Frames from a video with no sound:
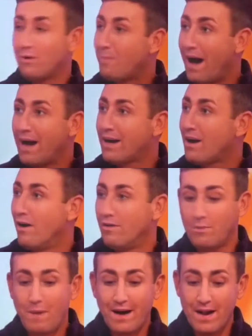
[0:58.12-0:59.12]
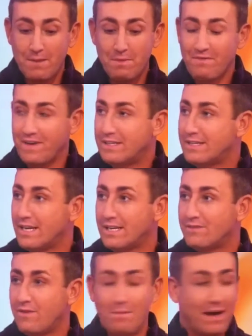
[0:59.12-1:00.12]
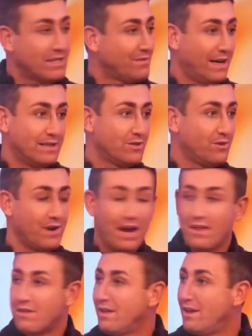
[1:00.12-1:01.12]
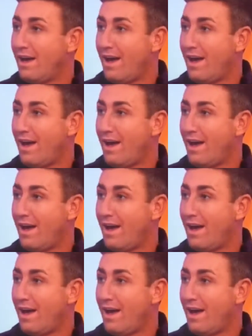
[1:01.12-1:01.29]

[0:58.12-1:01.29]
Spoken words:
look back at any VTs from X Factor or anything.